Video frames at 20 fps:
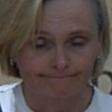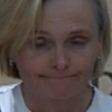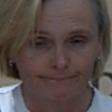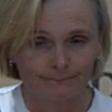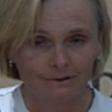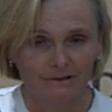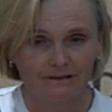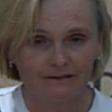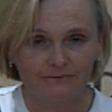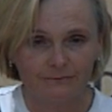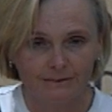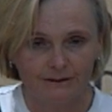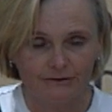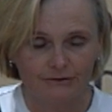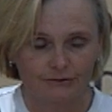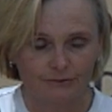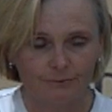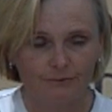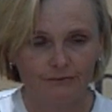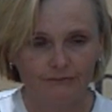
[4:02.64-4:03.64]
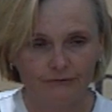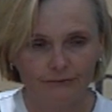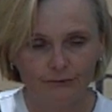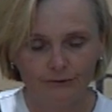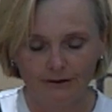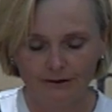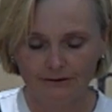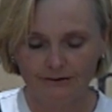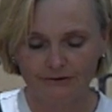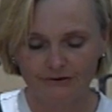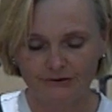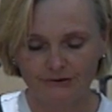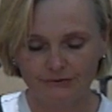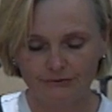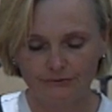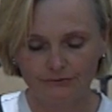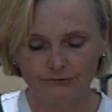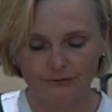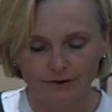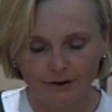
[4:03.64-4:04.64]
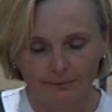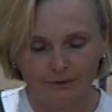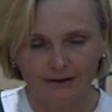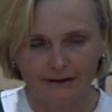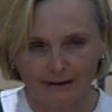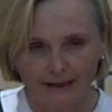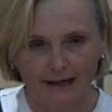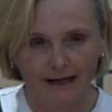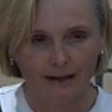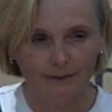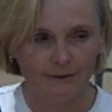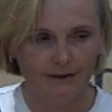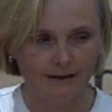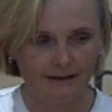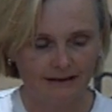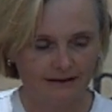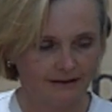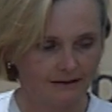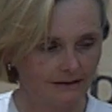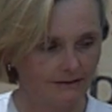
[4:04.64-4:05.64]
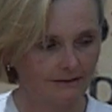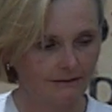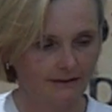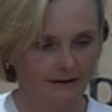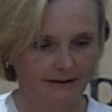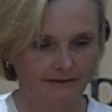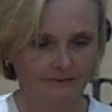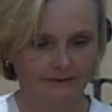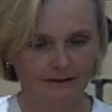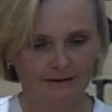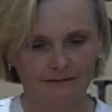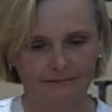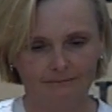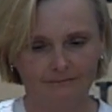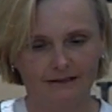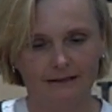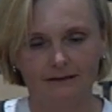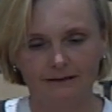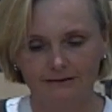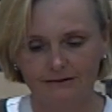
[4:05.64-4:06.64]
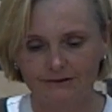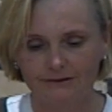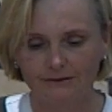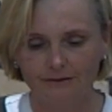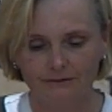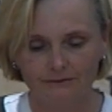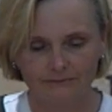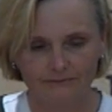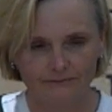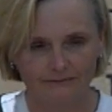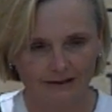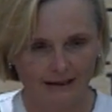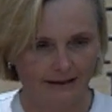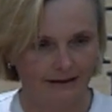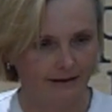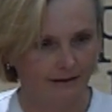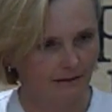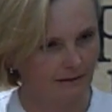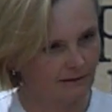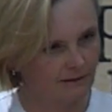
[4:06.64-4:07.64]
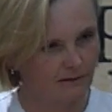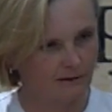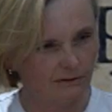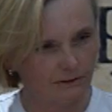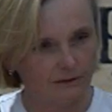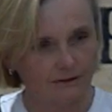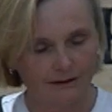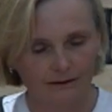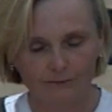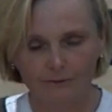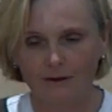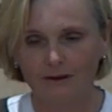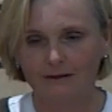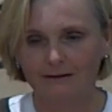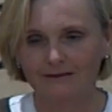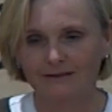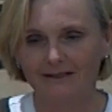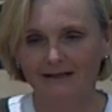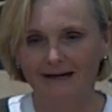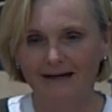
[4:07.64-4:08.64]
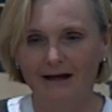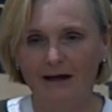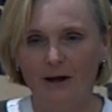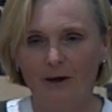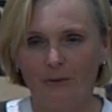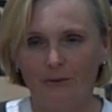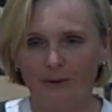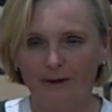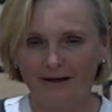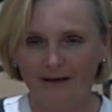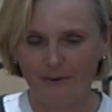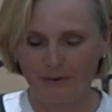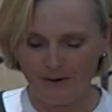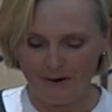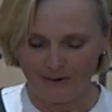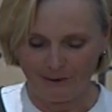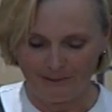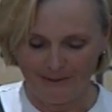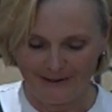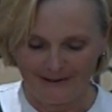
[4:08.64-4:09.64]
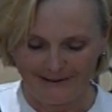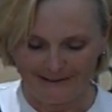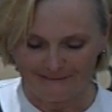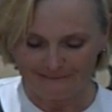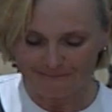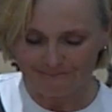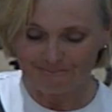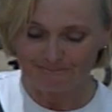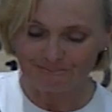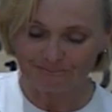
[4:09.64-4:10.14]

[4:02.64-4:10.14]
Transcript: believe me, it took me a few years to drop that habit. I still have a tendency of eyeing good-looking rocks when I walk by.